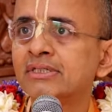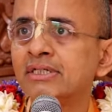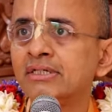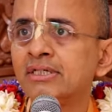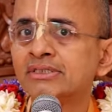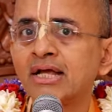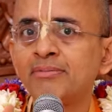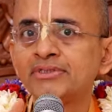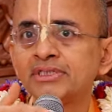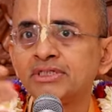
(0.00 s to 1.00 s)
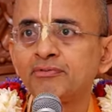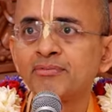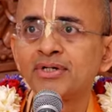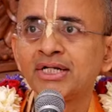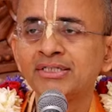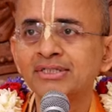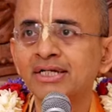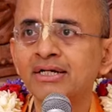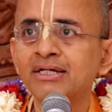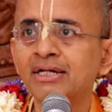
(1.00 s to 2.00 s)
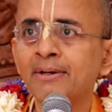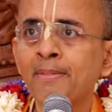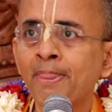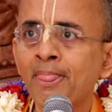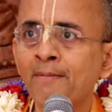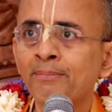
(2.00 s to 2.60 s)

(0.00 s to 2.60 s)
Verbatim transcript: he established 64 matas in India.